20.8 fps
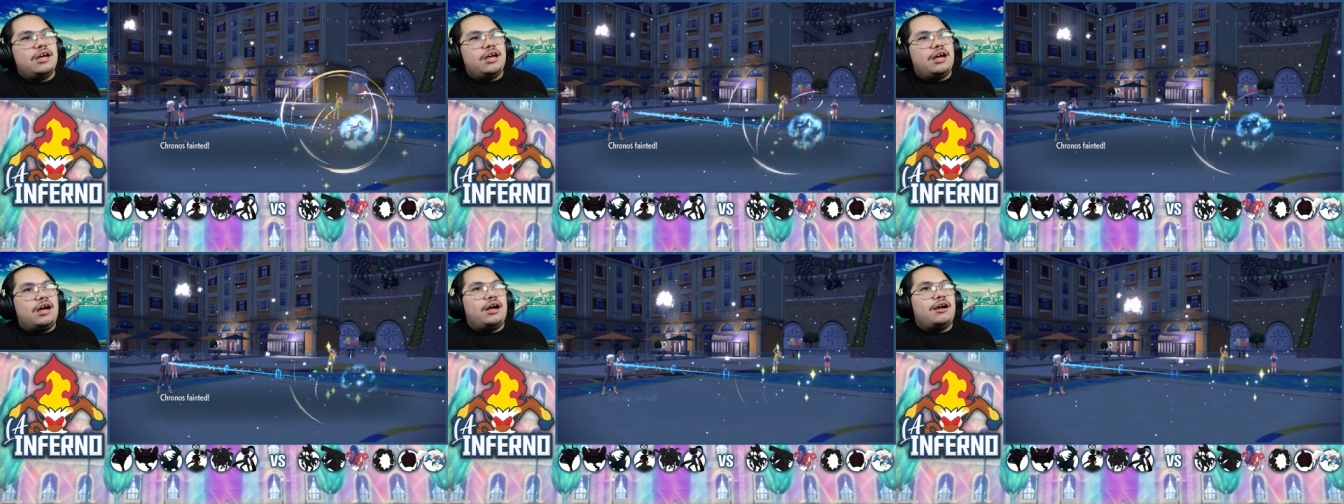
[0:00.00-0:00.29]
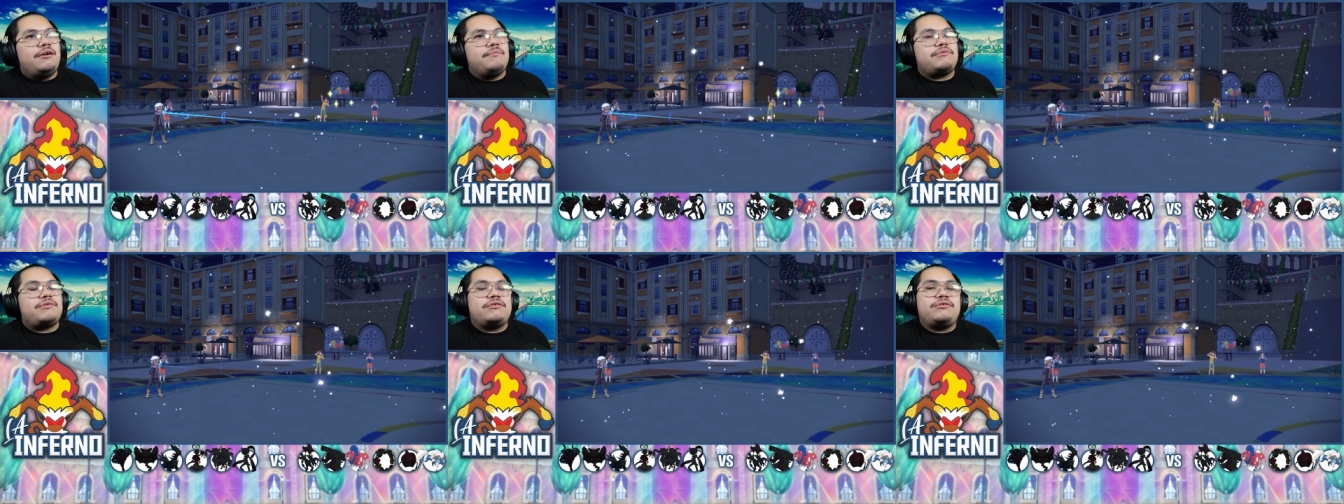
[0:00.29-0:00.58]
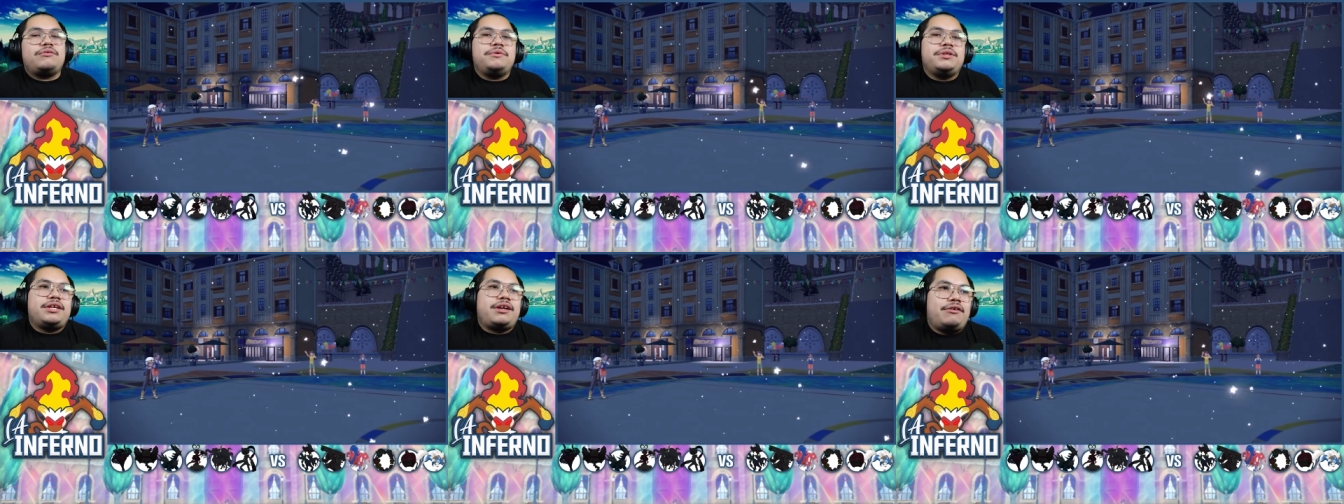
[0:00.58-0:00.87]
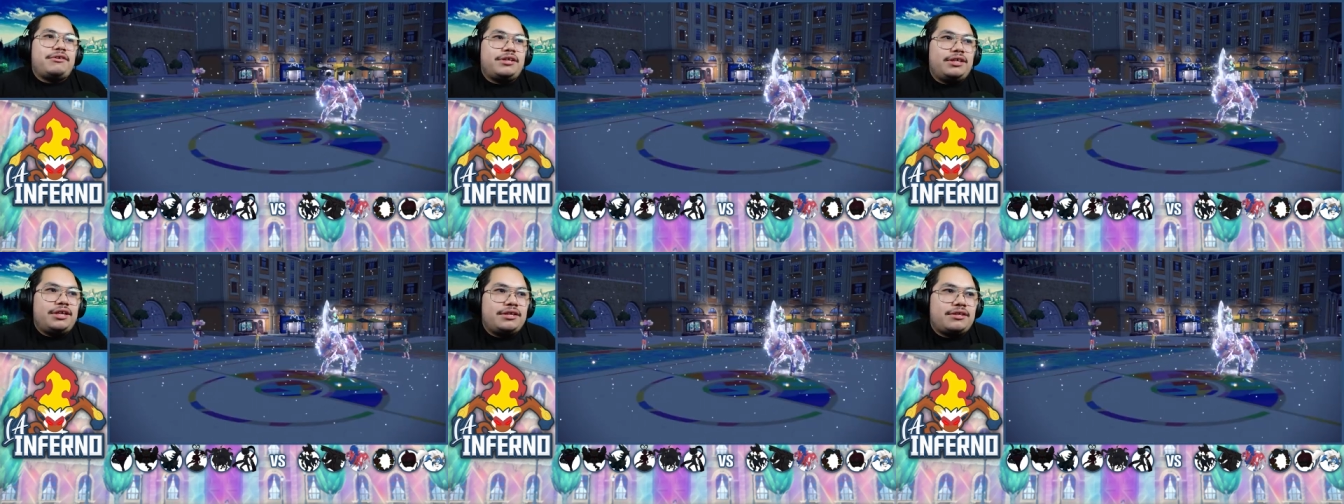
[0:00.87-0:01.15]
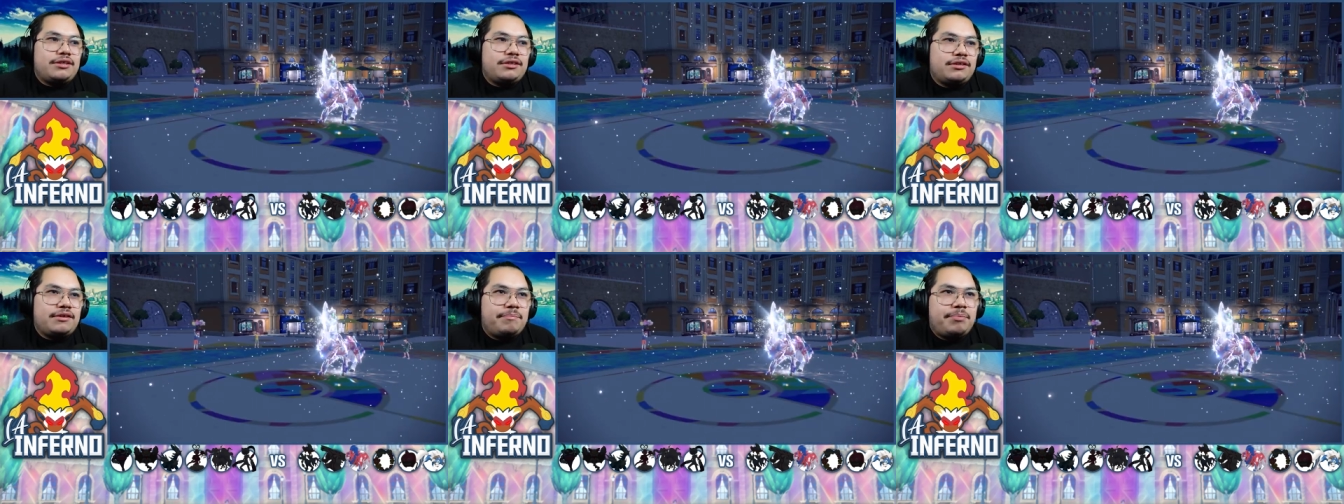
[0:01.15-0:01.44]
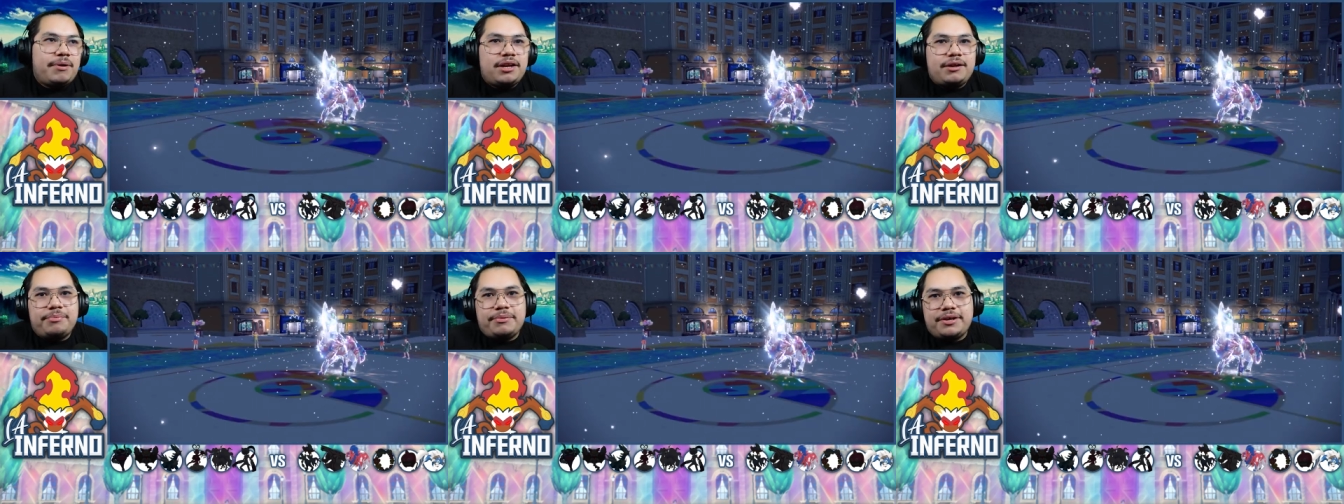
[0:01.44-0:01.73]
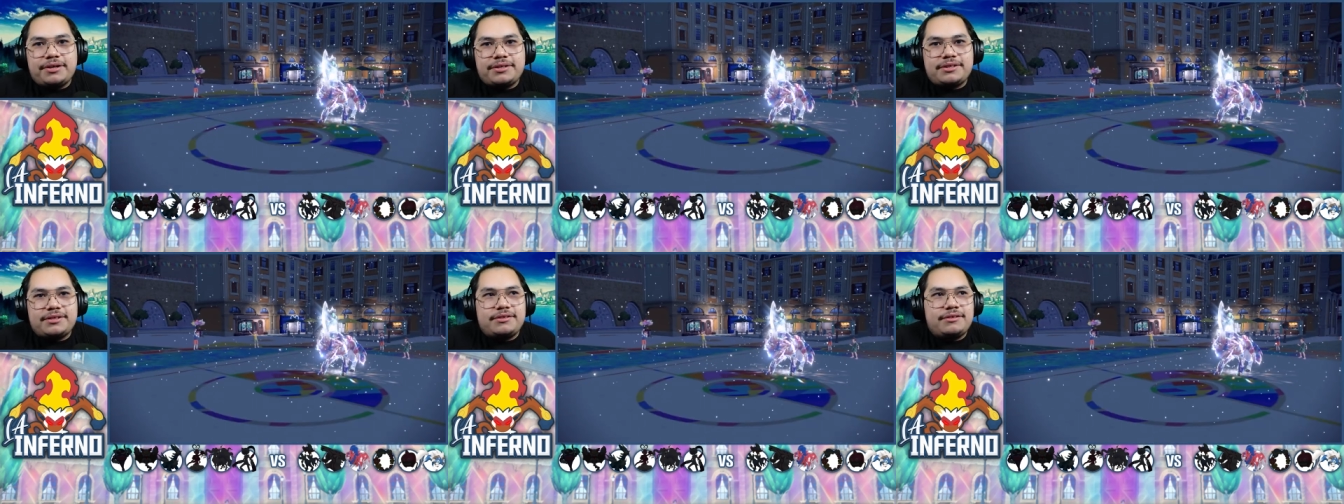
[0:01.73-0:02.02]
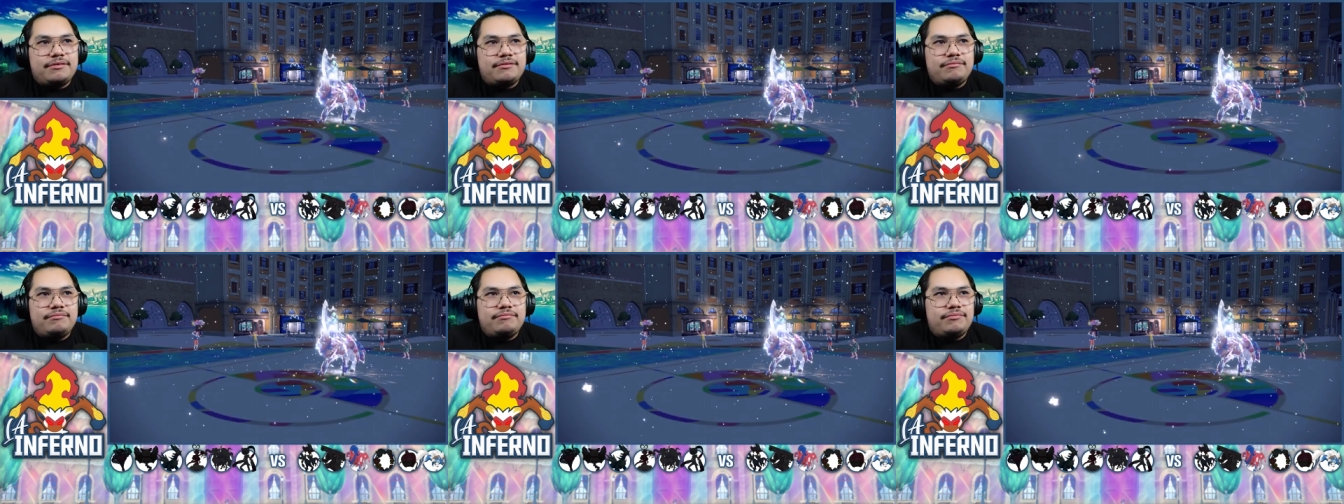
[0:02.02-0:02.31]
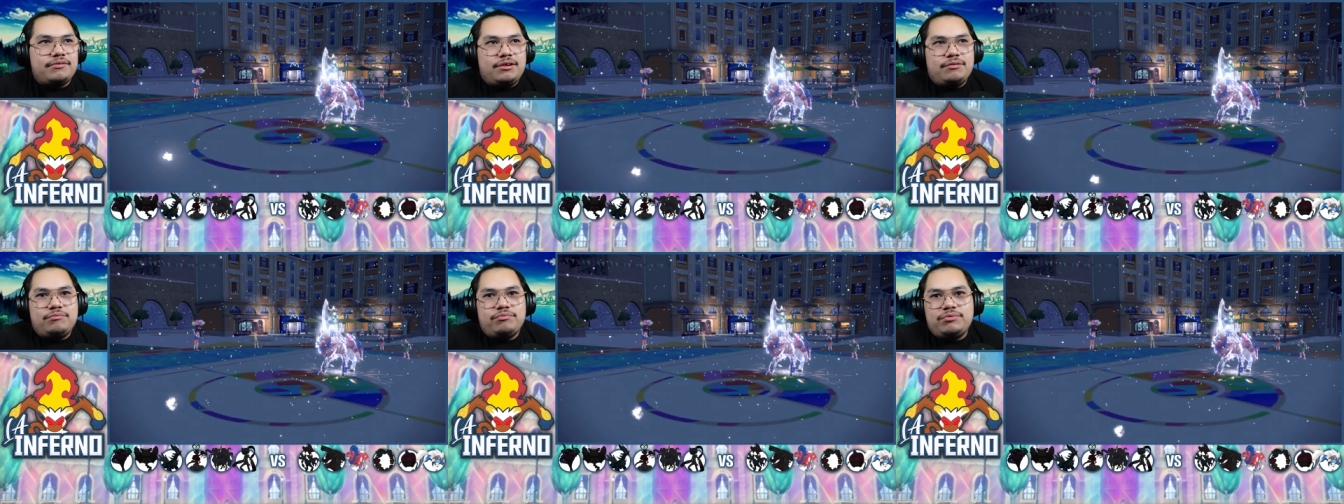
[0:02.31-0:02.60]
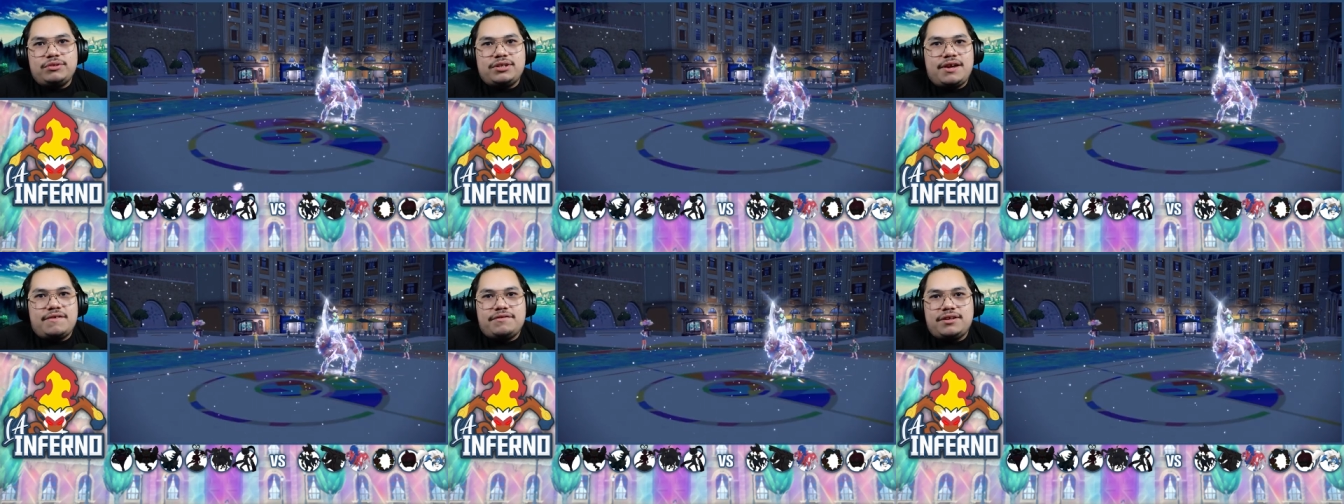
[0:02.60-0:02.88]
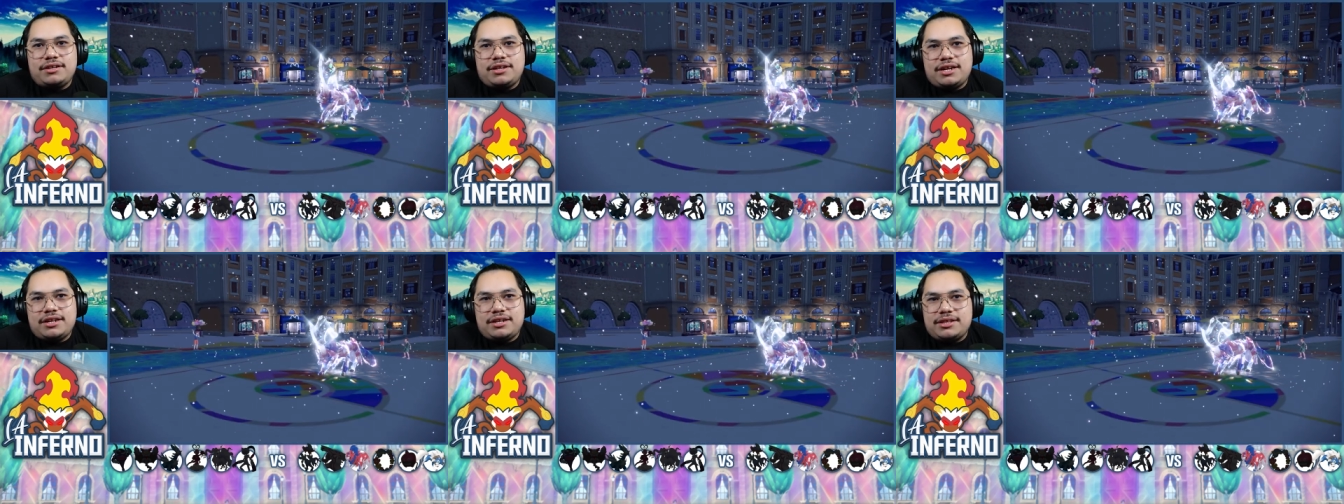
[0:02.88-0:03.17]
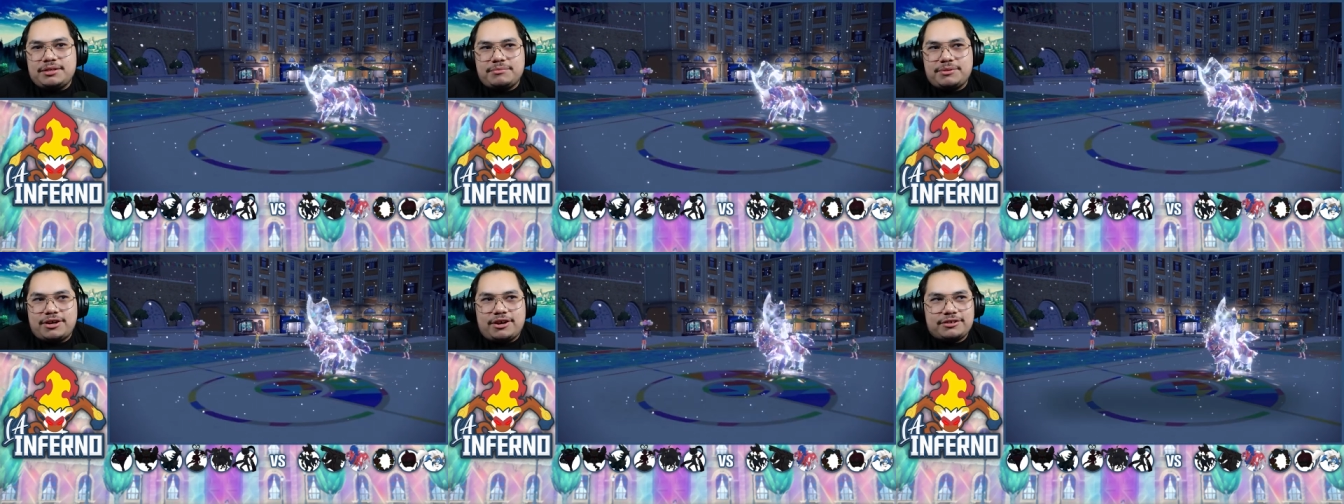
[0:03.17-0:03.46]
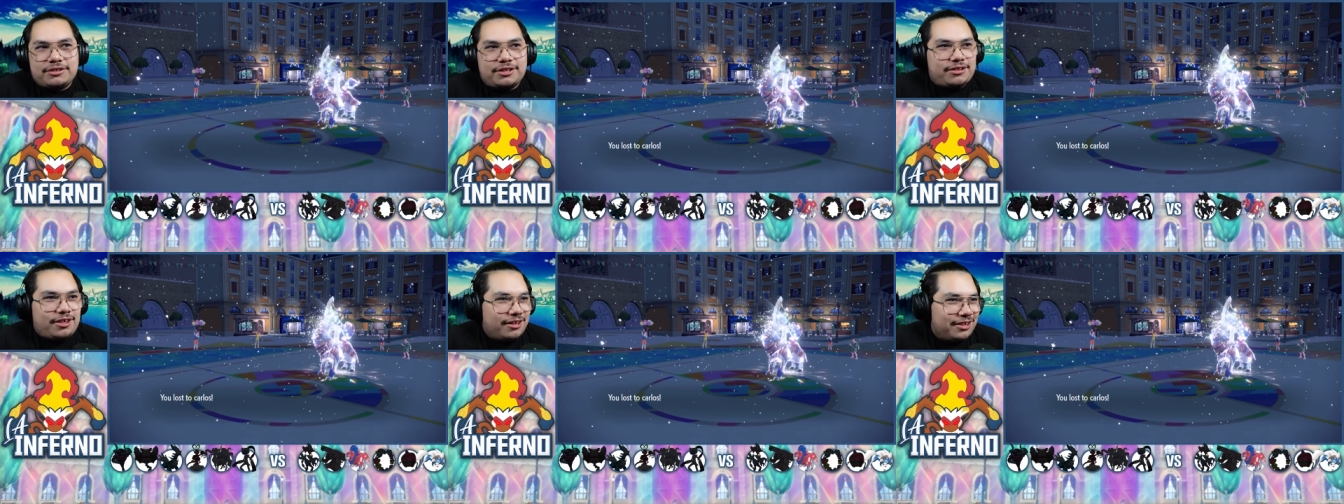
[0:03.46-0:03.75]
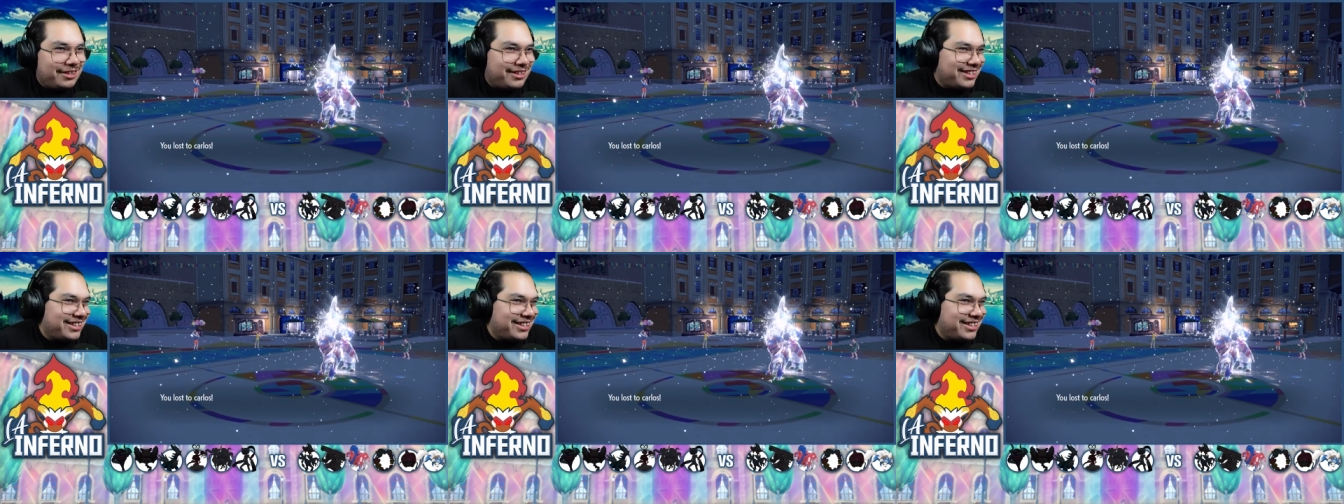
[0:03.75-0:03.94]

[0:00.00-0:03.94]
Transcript: Um, so doing the calculations, the Body Press wouldn't have done anything regardless.